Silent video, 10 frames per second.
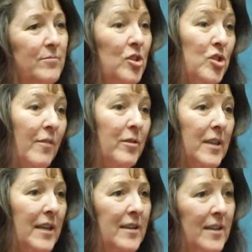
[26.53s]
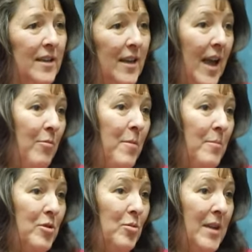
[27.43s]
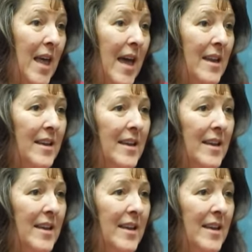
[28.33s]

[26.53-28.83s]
you shoveled it. I remember doing that.